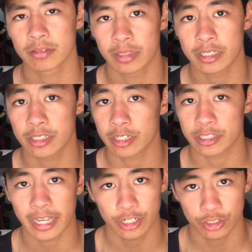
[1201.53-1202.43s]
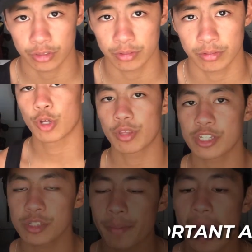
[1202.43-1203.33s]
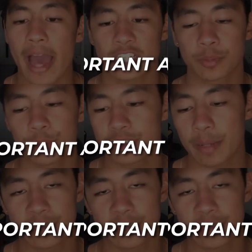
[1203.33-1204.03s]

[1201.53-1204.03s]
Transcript: This is essential. So this is my actionable step.